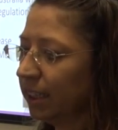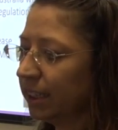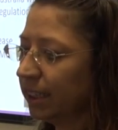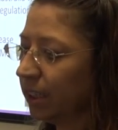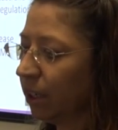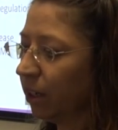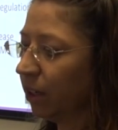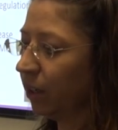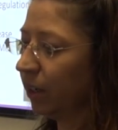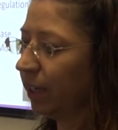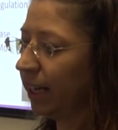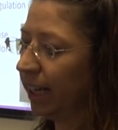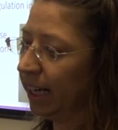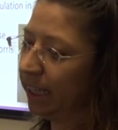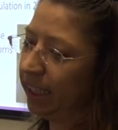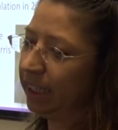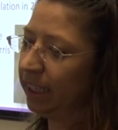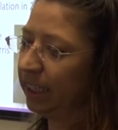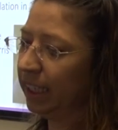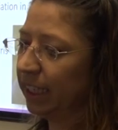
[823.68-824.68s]
So,
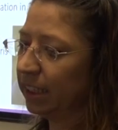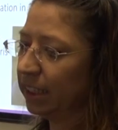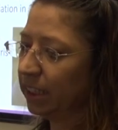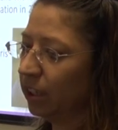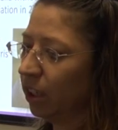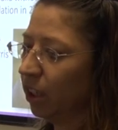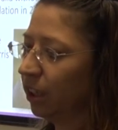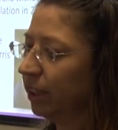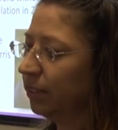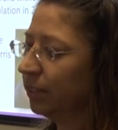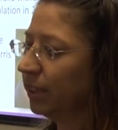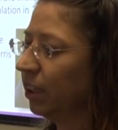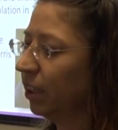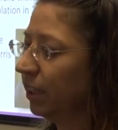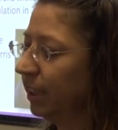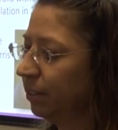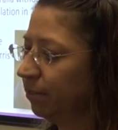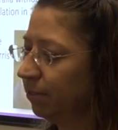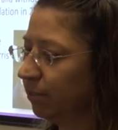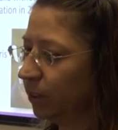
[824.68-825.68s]
and he announced, no, there was no
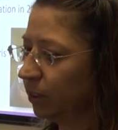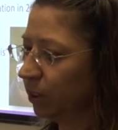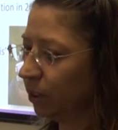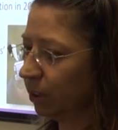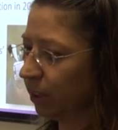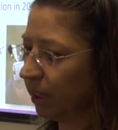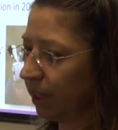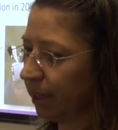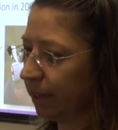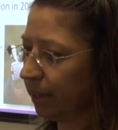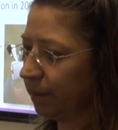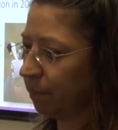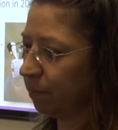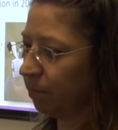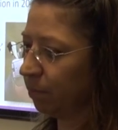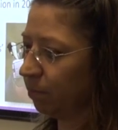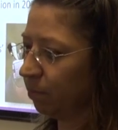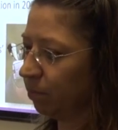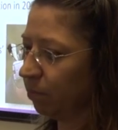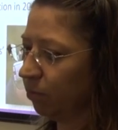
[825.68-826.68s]
need for
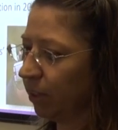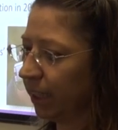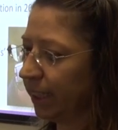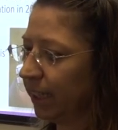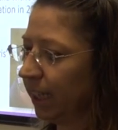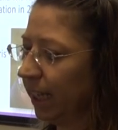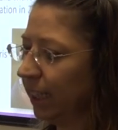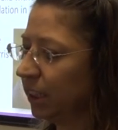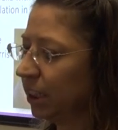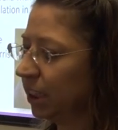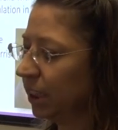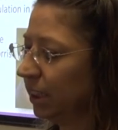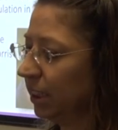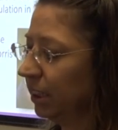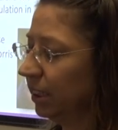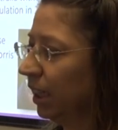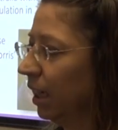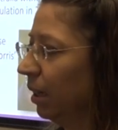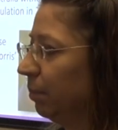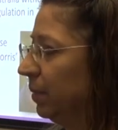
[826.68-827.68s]

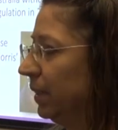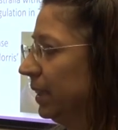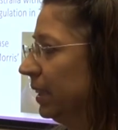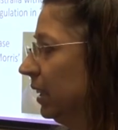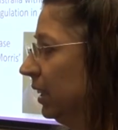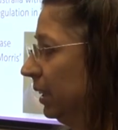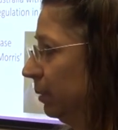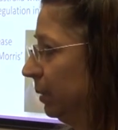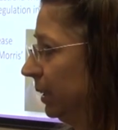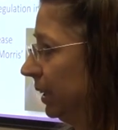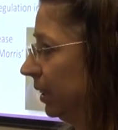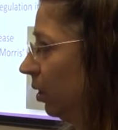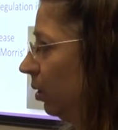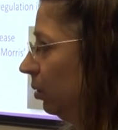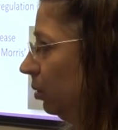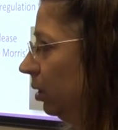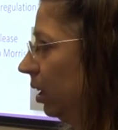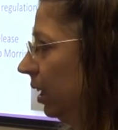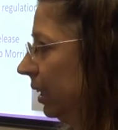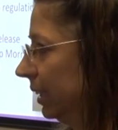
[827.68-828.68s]
regulation. This can just be
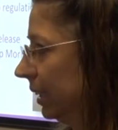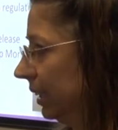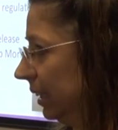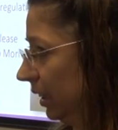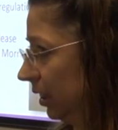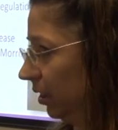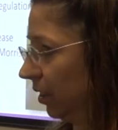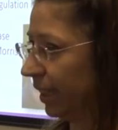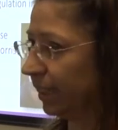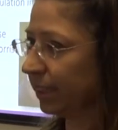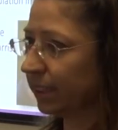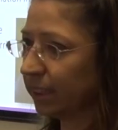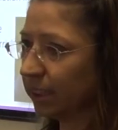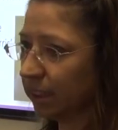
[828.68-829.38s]
sold like cigarettes.